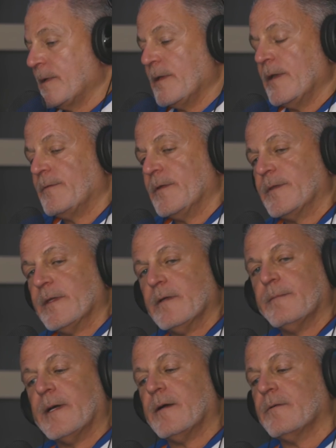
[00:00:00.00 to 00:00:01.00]
I mean, if you think
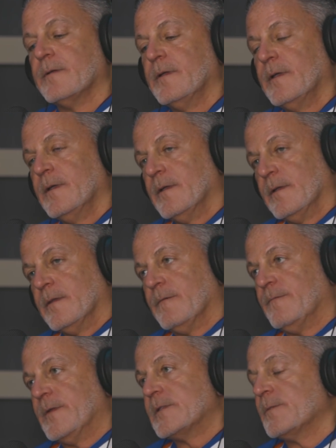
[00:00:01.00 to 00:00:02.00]
about the
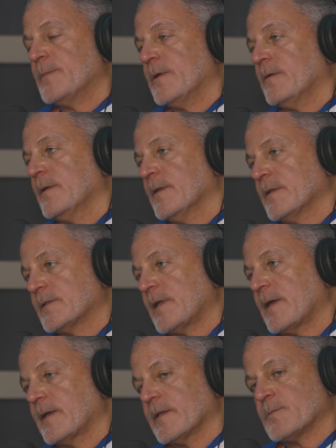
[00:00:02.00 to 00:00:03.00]
visibility that
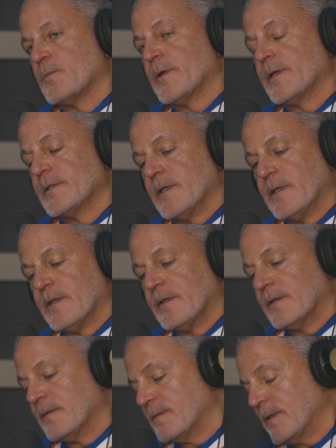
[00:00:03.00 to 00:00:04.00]
StockX brings
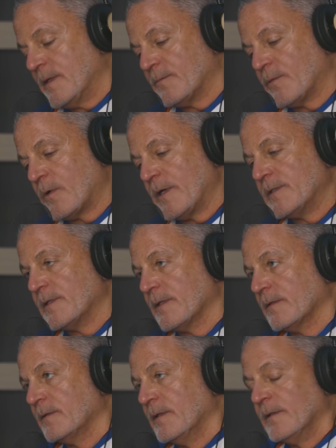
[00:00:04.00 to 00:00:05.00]
in
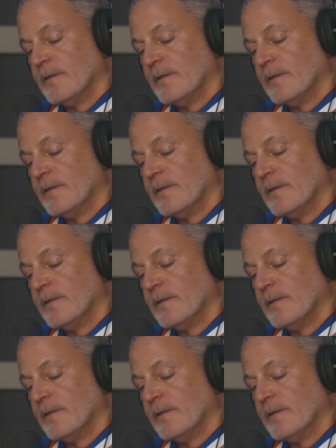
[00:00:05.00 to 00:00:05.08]
pricing,